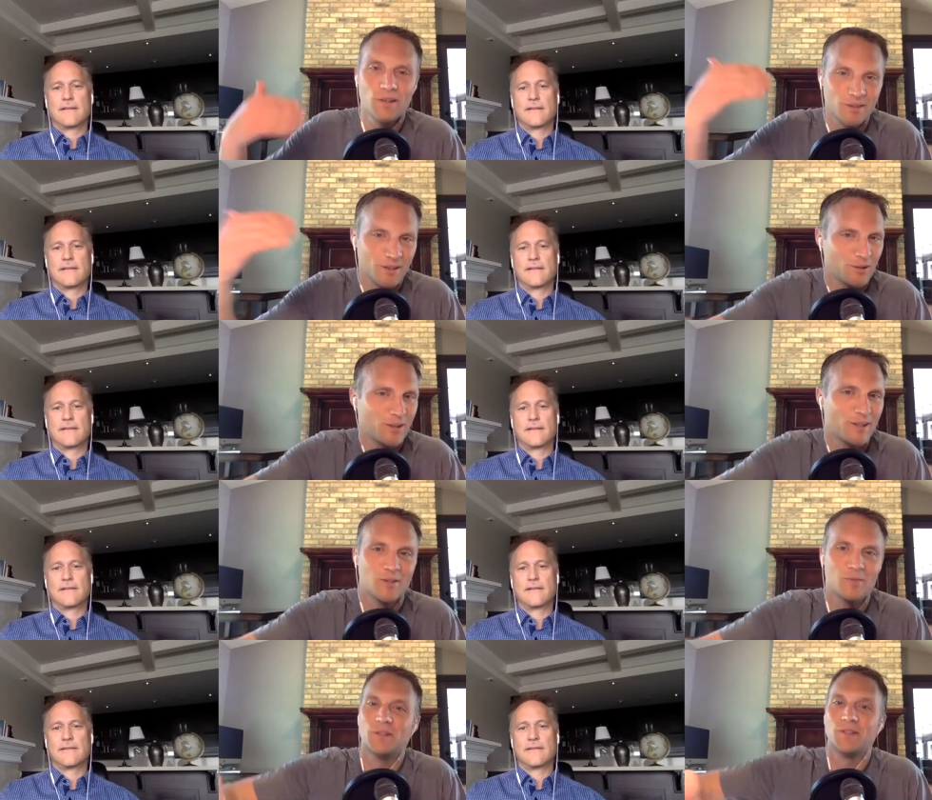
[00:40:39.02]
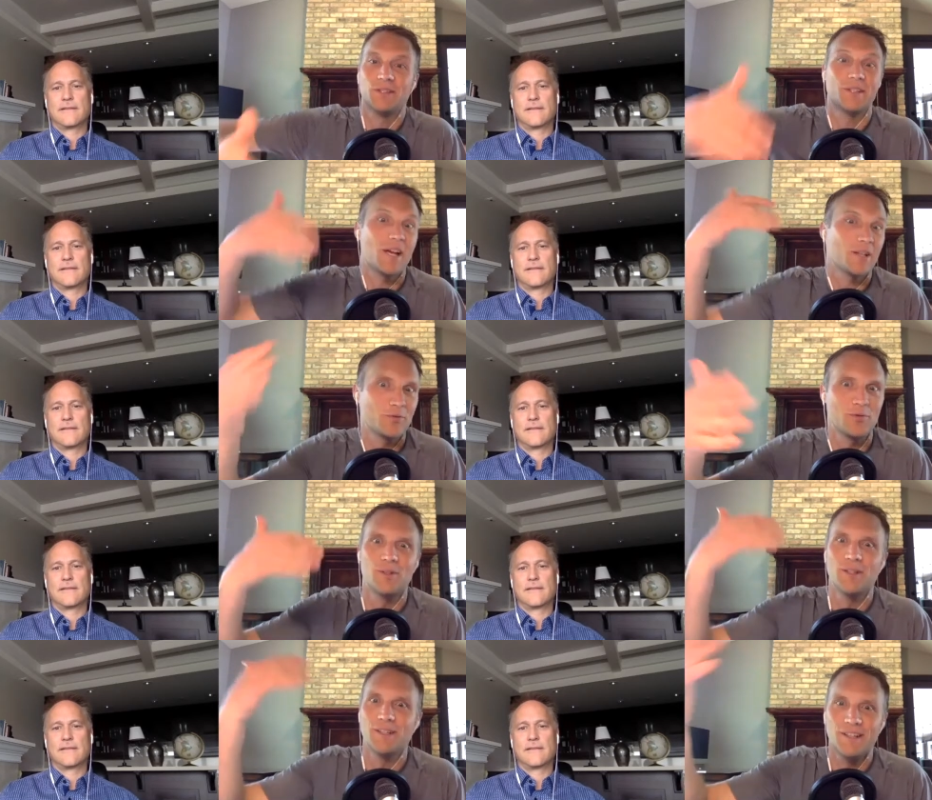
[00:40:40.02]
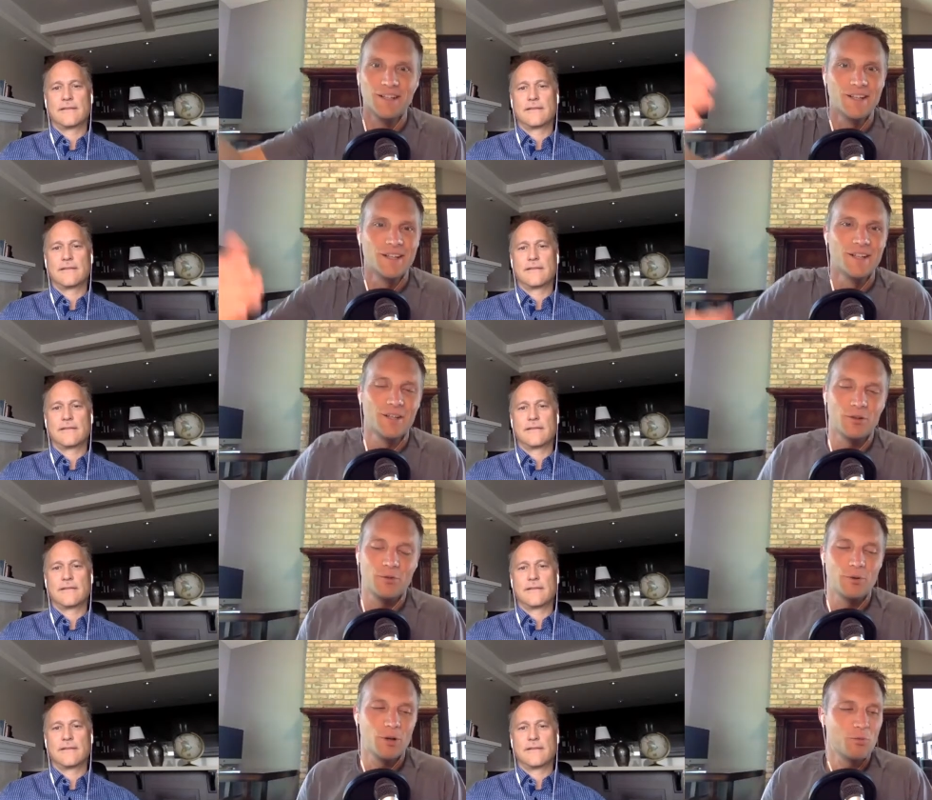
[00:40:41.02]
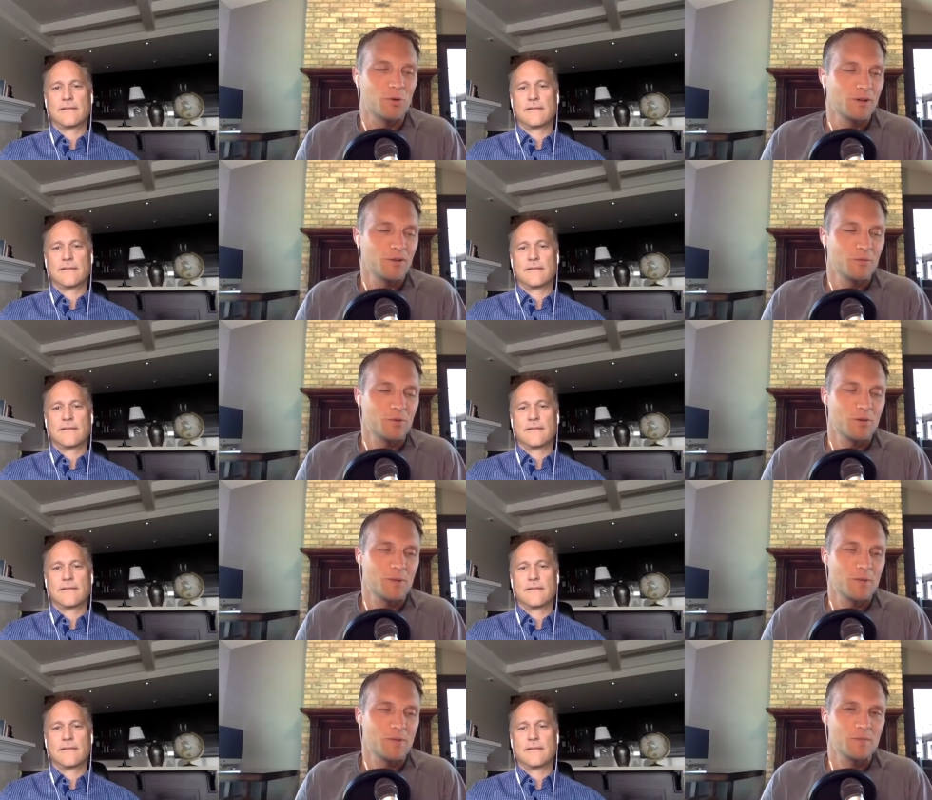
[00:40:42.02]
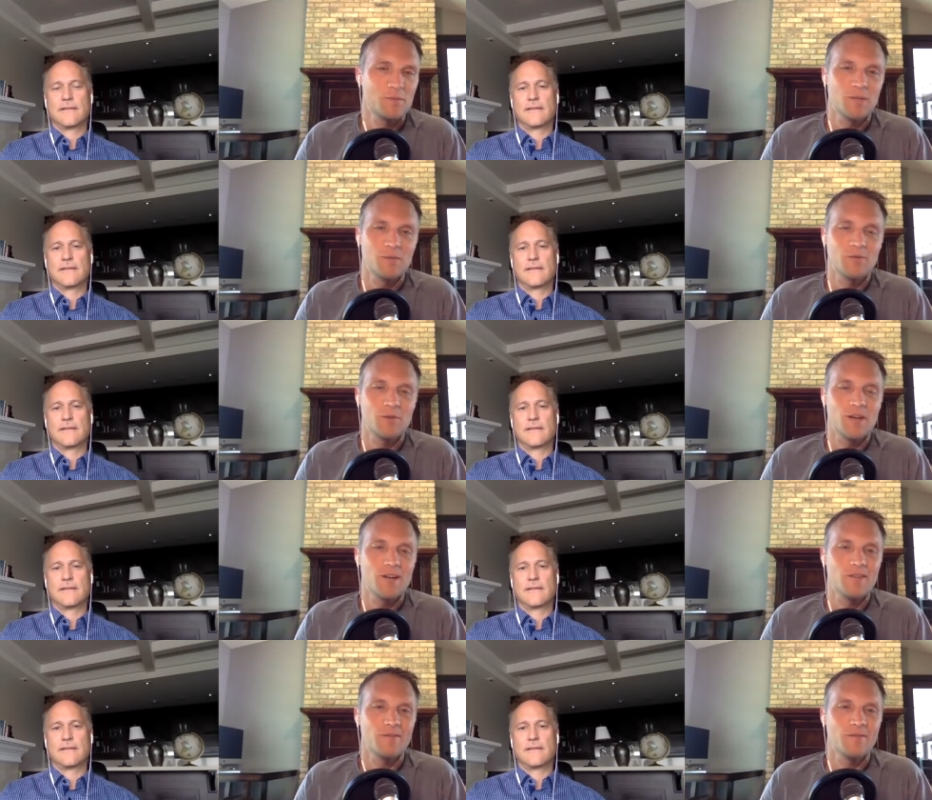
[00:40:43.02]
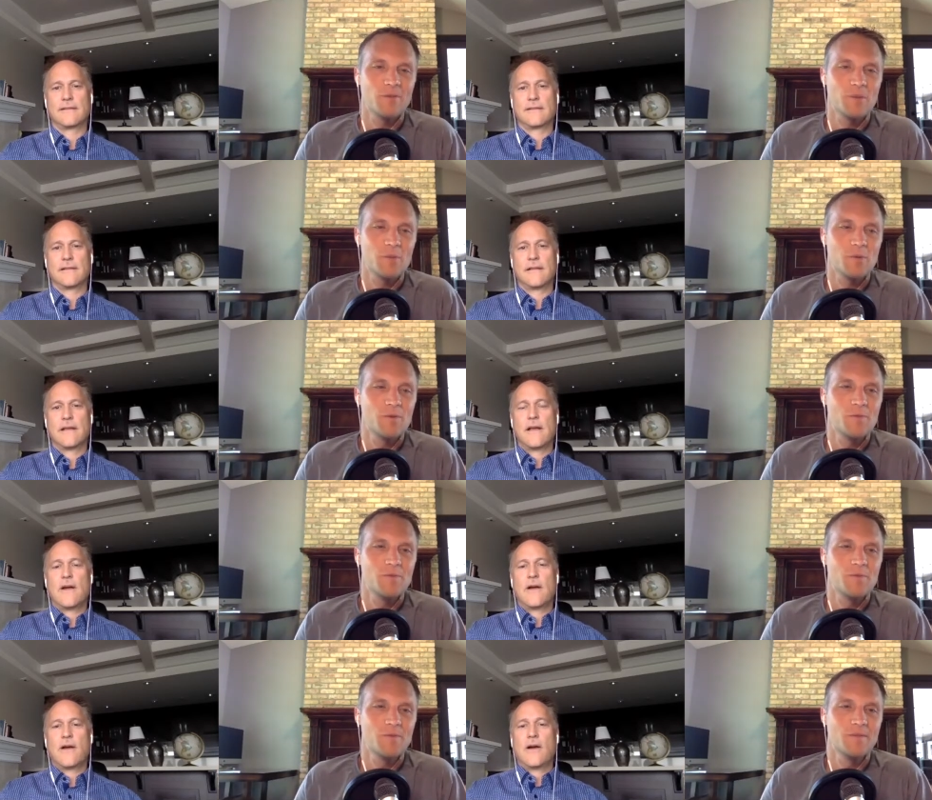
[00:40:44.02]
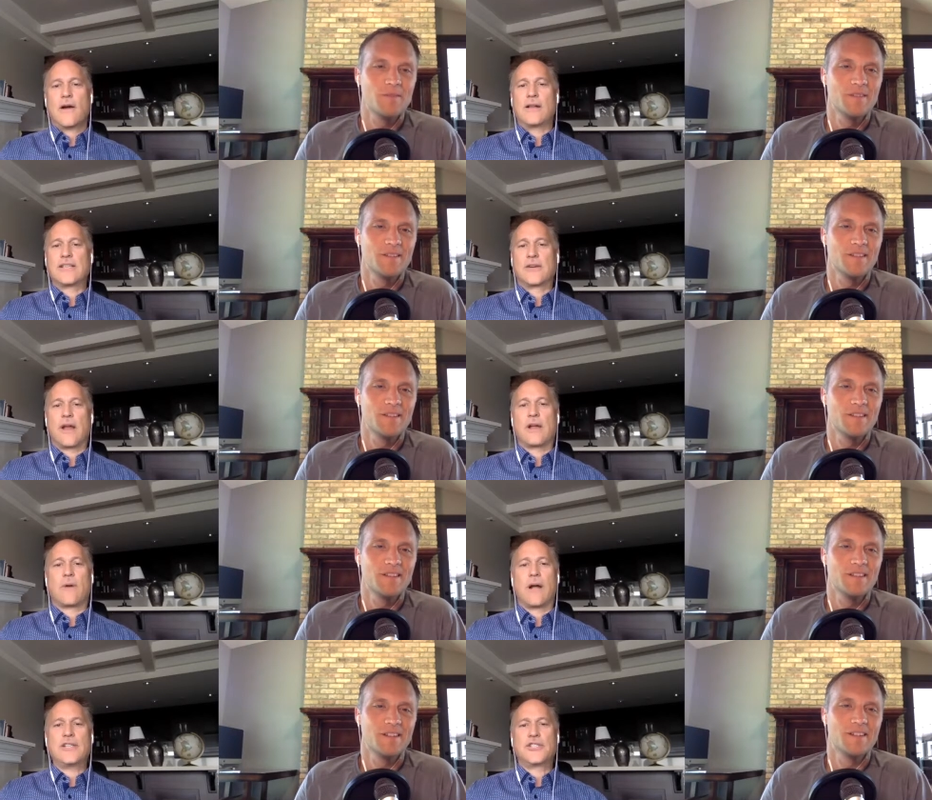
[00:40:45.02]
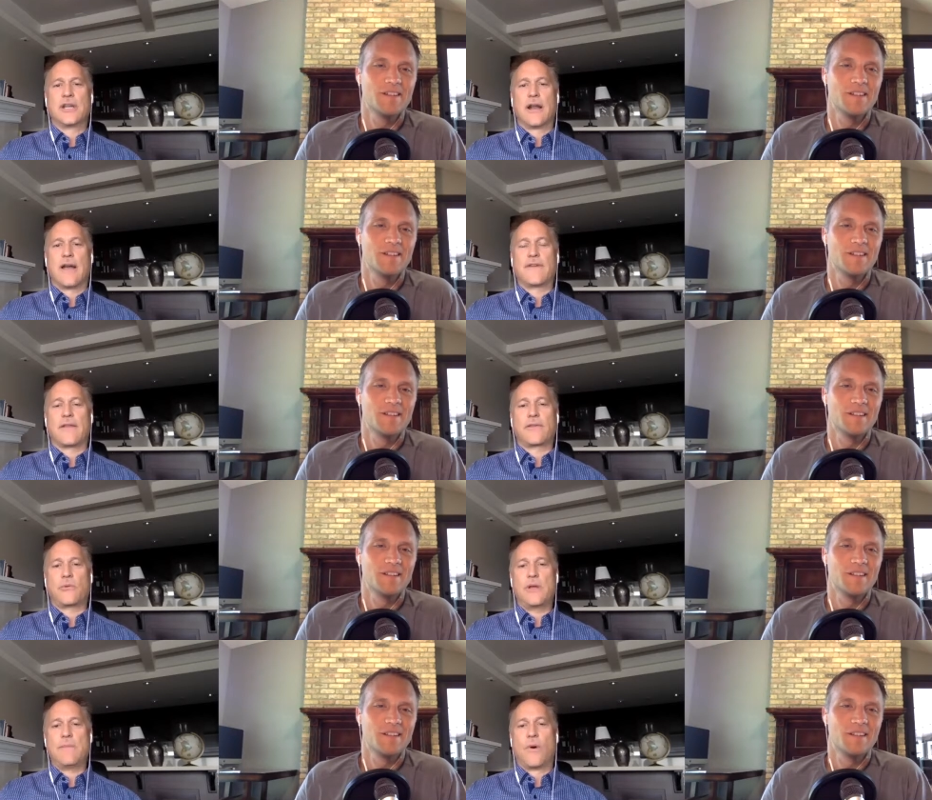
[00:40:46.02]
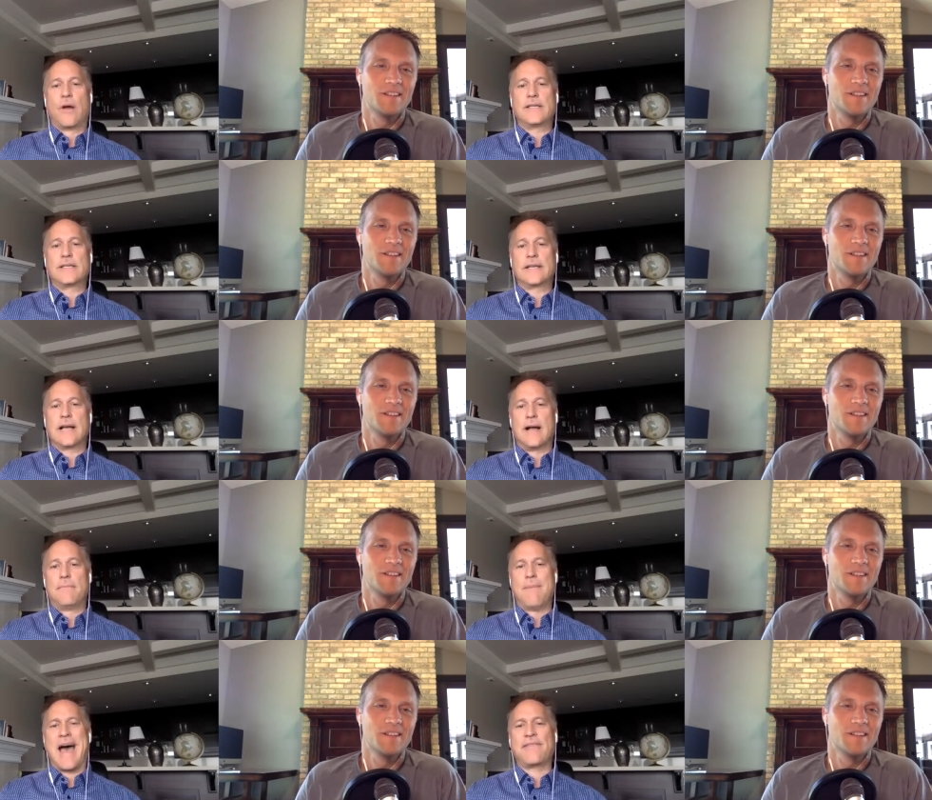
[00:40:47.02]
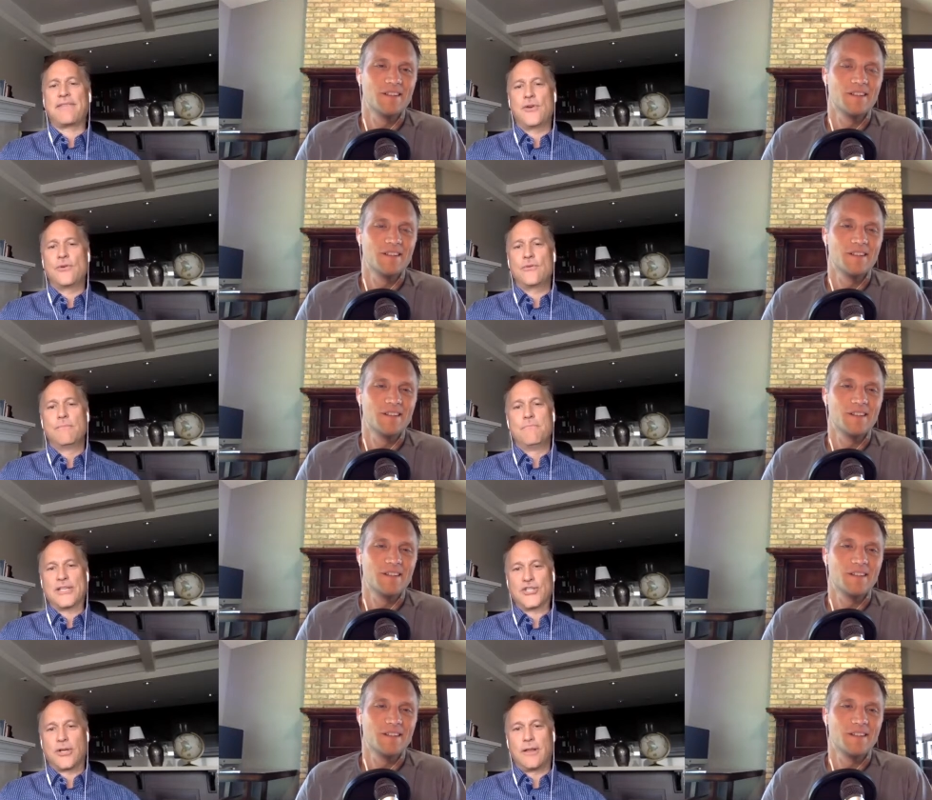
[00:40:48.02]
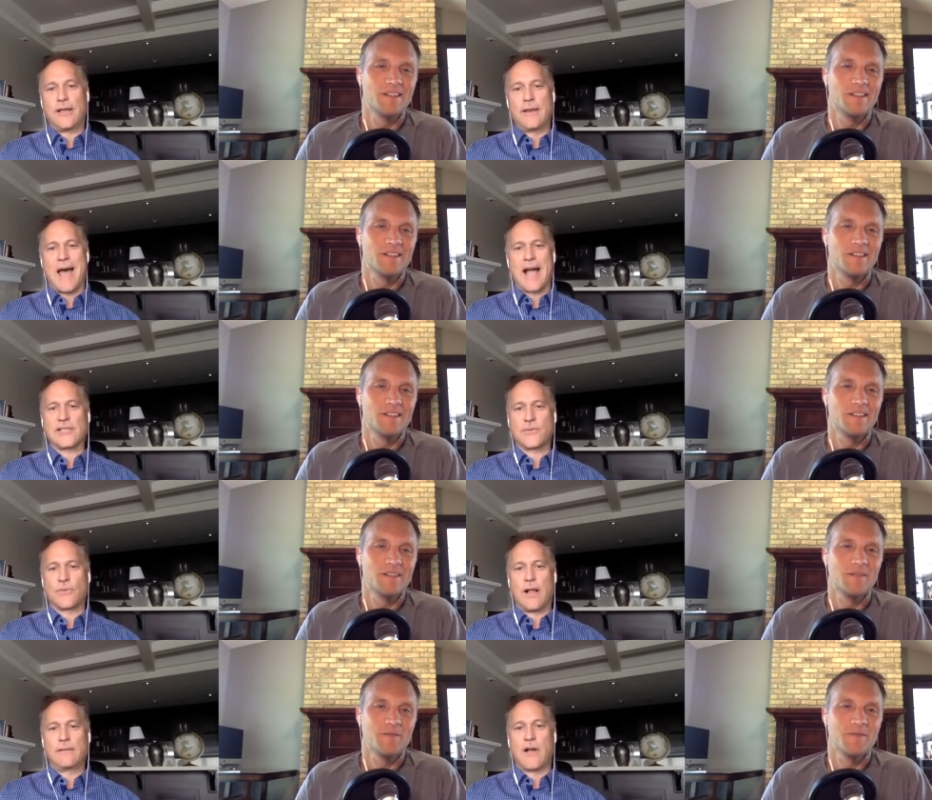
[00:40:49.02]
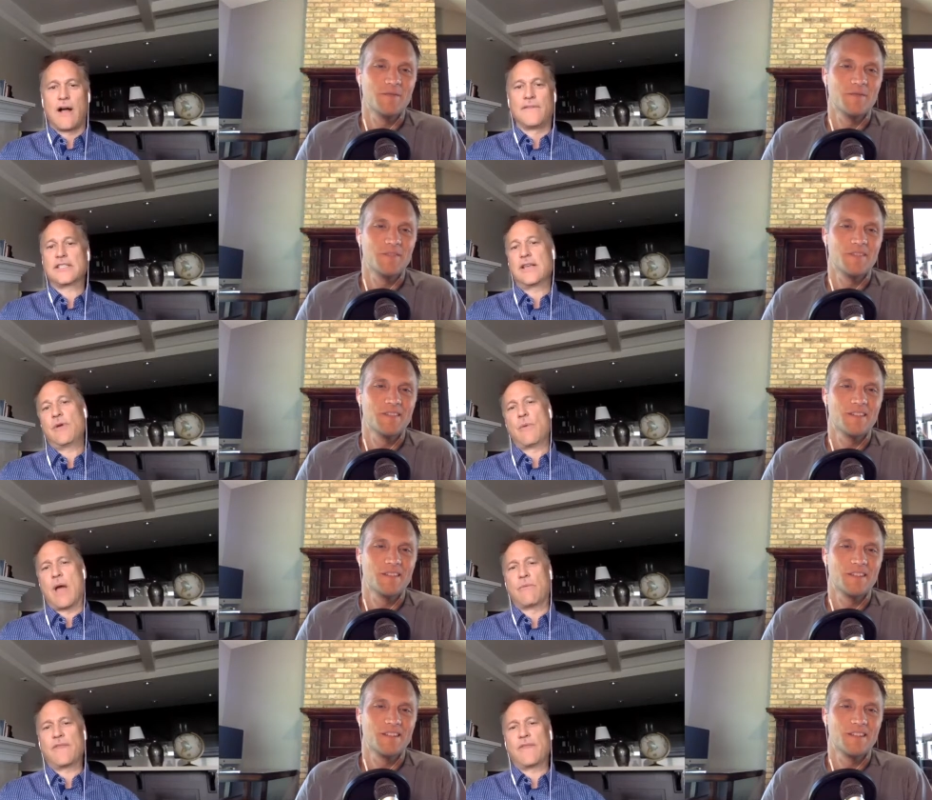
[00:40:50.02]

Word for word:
Speaker 1: see your kids be successful and you know grow what what are maybe some tips for that for people oh
Speaker 2: it's a great question and i've got three boys um, matthew mitchell and maxwell obviously we went with the